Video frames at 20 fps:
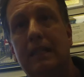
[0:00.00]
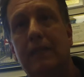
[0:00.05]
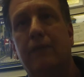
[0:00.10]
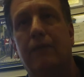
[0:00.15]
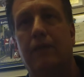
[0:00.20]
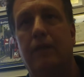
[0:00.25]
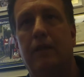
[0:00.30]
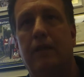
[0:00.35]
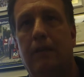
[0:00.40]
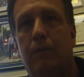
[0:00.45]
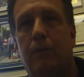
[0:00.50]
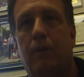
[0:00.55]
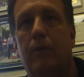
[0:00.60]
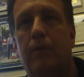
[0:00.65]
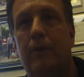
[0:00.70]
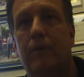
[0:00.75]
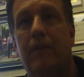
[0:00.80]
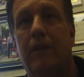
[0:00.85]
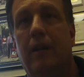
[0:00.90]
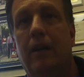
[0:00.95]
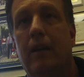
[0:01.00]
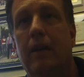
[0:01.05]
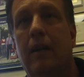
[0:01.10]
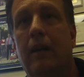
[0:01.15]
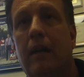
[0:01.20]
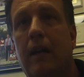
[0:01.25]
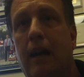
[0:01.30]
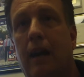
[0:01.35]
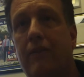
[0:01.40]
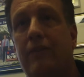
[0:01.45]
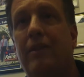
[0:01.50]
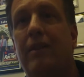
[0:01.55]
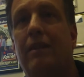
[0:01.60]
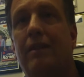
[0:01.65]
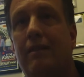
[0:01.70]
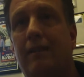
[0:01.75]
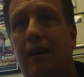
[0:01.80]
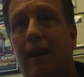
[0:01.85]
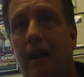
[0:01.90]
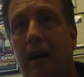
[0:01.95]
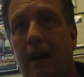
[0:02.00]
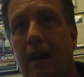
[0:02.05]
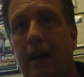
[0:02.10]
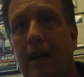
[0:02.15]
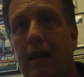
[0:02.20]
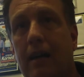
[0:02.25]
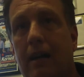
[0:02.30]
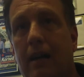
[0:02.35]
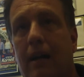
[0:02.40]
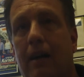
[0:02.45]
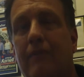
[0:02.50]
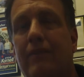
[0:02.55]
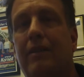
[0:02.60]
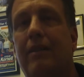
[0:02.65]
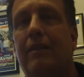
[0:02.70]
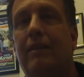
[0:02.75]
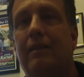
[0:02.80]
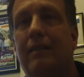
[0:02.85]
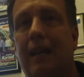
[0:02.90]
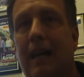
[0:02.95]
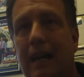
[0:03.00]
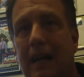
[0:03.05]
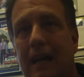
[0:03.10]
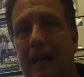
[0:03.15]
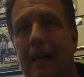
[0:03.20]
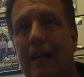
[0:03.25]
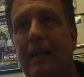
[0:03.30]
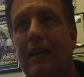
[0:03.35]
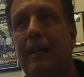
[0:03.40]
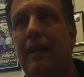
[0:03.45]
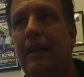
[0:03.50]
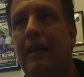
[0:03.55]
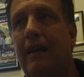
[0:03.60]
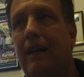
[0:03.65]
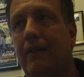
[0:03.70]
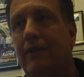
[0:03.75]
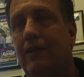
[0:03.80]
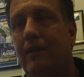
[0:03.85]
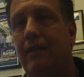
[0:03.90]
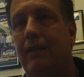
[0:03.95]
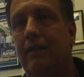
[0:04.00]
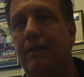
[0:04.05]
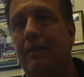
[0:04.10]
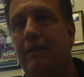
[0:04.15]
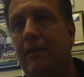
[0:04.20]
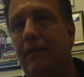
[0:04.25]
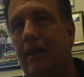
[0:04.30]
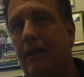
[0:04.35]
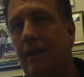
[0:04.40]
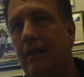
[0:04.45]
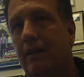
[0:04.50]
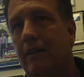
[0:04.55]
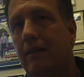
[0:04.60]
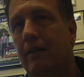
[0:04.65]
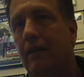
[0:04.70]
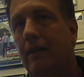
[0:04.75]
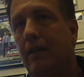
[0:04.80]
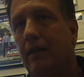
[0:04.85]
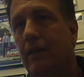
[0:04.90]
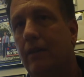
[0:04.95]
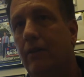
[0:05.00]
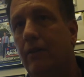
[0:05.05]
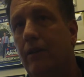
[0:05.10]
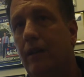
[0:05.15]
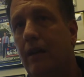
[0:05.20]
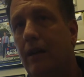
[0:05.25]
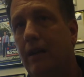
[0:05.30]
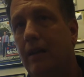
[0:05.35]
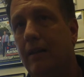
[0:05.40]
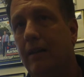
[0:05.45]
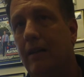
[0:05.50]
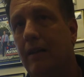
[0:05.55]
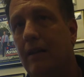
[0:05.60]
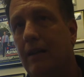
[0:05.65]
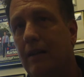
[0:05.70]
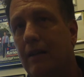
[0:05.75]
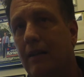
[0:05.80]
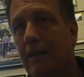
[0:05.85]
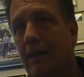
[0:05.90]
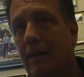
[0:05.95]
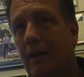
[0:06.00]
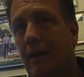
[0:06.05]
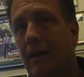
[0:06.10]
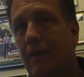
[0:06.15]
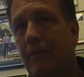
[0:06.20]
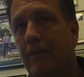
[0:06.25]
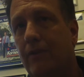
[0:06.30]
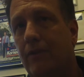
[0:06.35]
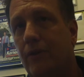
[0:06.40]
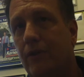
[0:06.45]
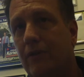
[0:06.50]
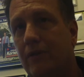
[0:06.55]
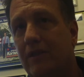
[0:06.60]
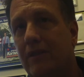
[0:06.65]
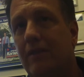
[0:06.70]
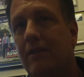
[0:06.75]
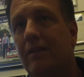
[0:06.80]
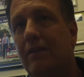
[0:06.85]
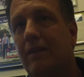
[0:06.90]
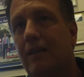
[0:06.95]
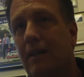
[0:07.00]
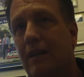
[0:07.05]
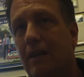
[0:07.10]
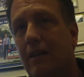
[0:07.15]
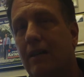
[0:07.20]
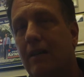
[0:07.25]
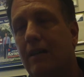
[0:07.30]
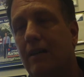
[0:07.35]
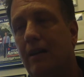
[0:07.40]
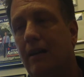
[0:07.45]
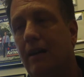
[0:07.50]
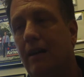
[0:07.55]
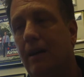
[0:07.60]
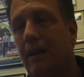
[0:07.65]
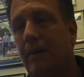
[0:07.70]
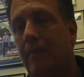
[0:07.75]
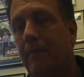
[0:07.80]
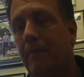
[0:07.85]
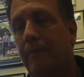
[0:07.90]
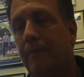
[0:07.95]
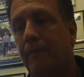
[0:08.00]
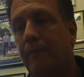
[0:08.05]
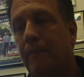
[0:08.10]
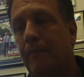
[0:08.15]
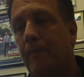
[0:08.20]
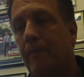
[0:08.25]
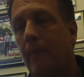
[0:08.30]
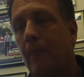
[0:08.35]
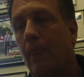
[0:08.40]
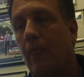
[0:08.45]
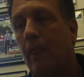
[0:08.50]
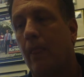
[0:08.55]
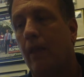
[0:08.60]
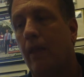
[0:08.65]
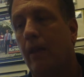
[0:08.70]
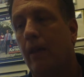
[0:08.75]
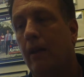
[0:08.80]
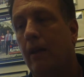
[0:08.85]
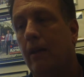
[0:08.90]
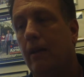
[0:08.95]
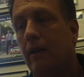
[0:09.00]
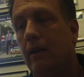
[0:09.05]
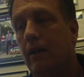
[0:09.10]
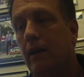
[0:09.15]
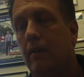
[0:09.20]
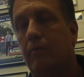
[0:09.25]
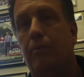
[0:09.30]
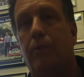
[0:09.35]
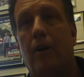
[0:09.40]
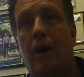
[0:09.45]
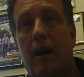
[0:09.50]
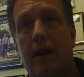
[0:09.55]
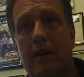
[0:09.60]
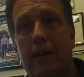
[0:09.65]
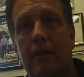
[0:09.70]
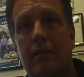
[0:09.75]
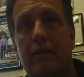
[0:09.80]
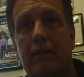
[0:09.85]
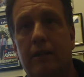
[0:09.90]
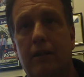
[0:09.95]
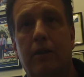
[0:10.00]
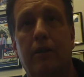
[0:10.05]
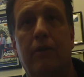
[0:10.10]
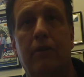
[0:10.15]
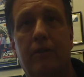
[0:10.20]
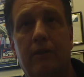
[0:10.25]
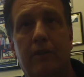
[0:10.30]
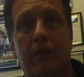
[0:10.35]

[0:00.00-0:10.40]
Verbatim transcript: different than what we've done i've seen us cut i've seen us add i've seen us, us you know cut cut uh, services cut um, cut products you know